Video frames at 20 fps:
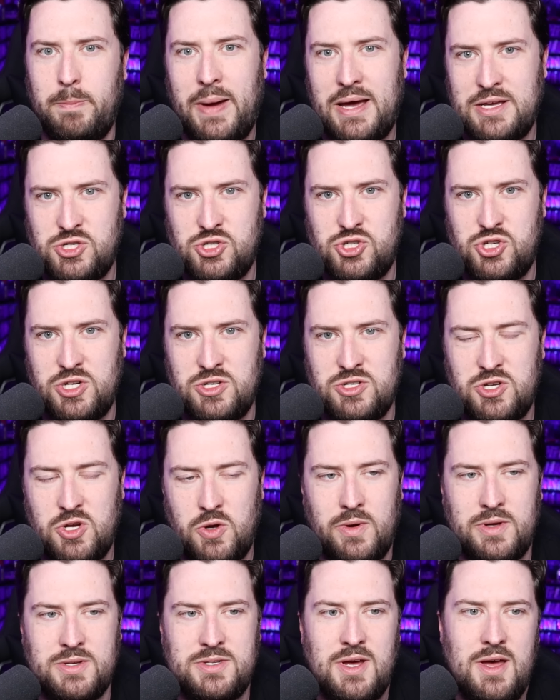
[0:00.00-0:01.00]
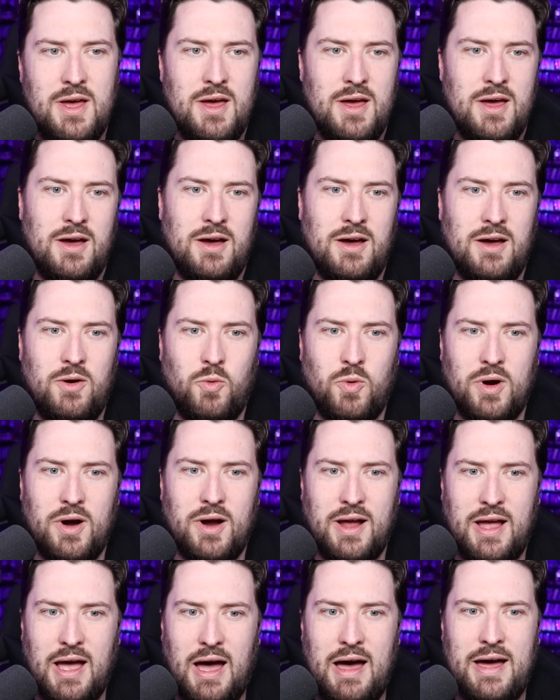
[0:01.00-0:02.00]
messaging to it. Uh, where
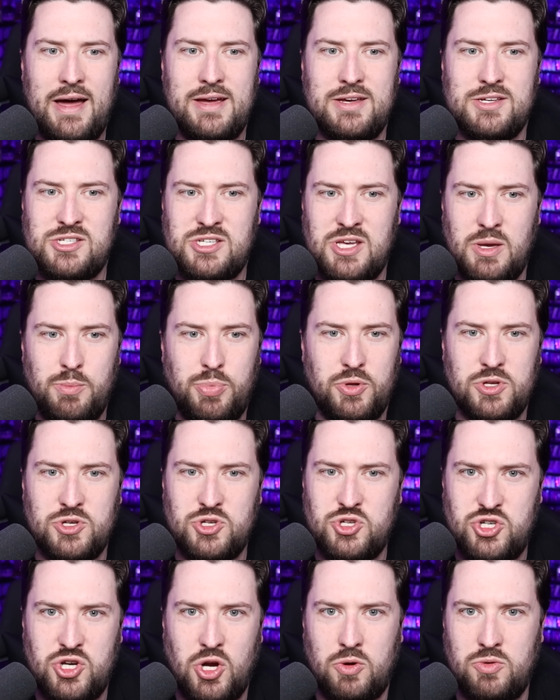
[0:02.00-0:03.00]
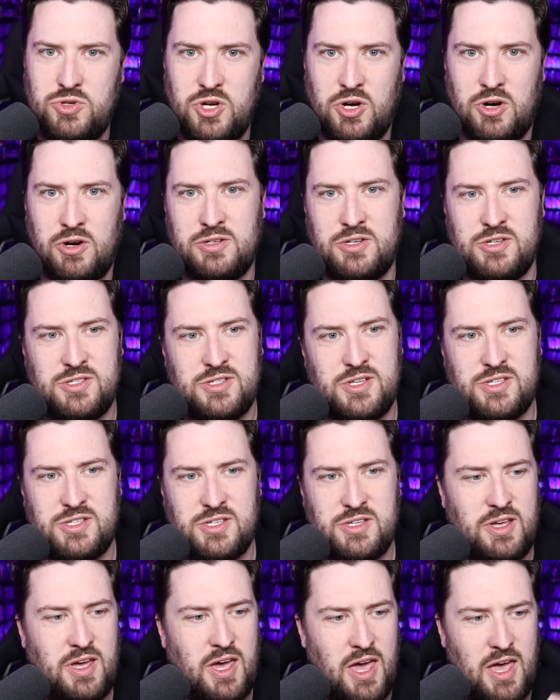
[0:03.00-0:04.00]
a guy as simple as Joe Dirt, just this
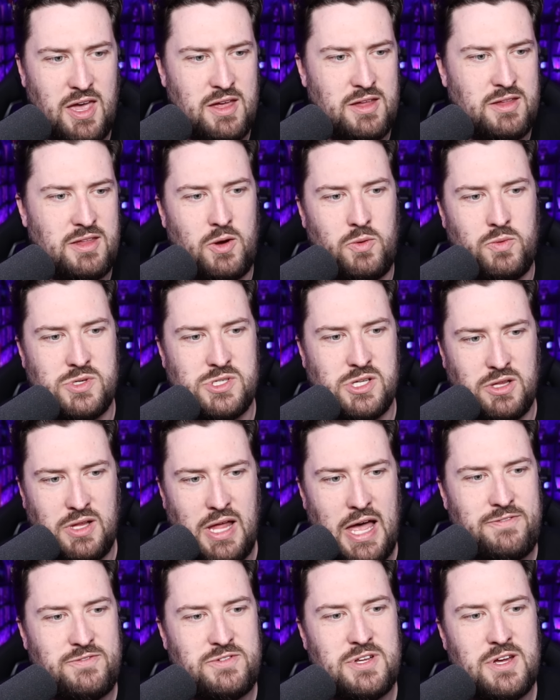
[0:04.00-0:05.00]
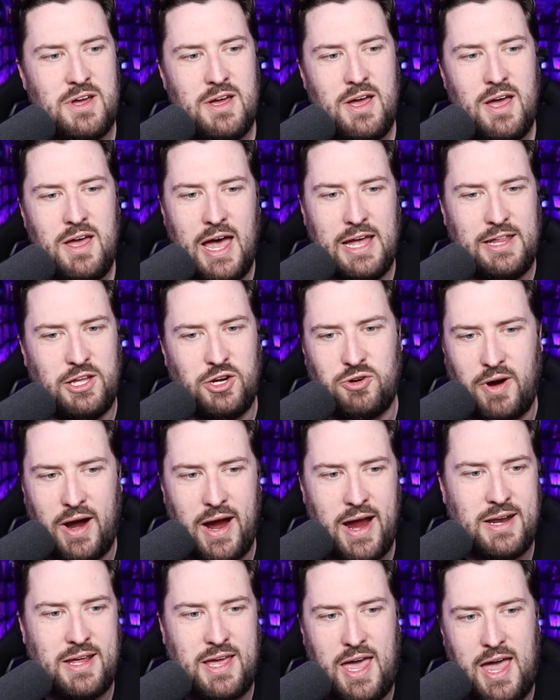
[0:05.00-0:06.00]
kid that was left at the
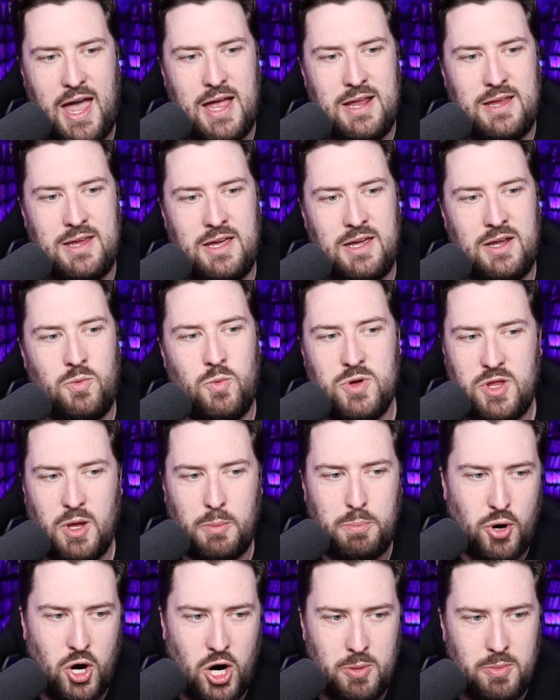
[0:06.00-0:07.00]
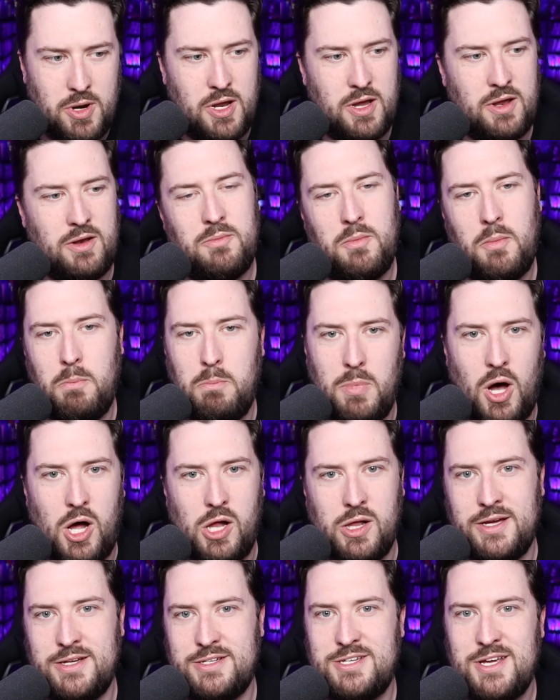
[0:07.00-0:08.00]
Grand Canyon with a permanent
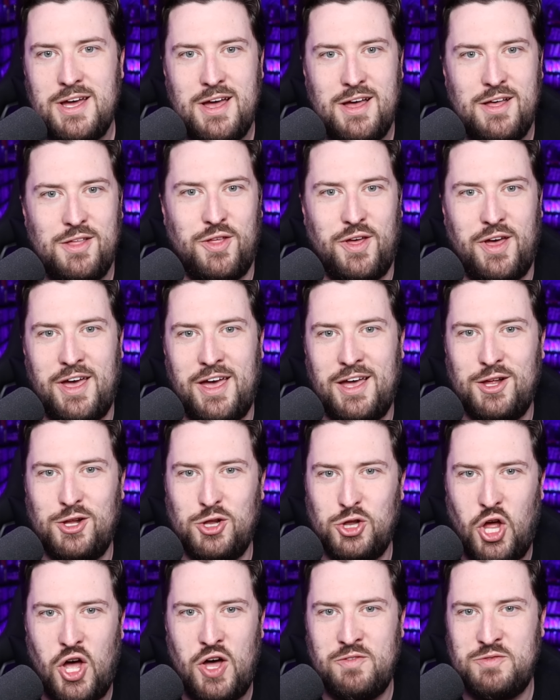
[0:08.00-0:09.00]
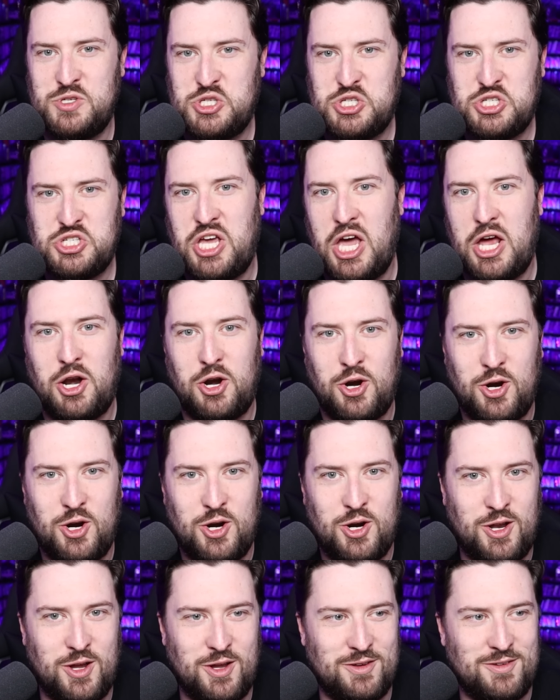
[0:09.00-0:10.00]
mullet that loves
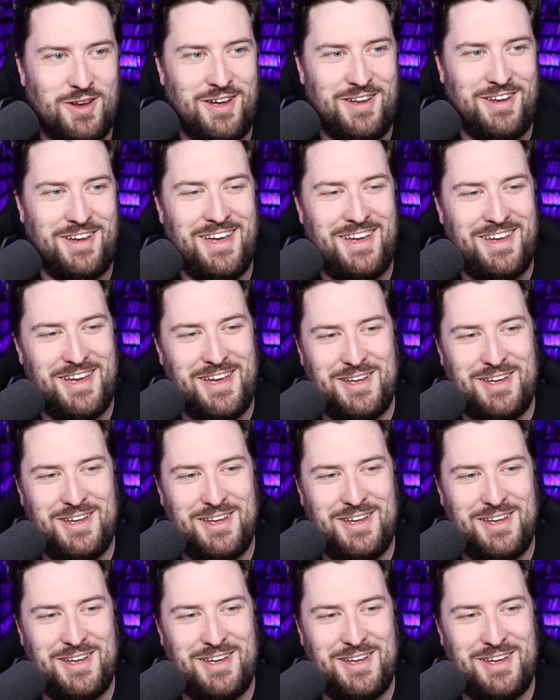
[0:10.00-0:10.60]
Skynyrd and,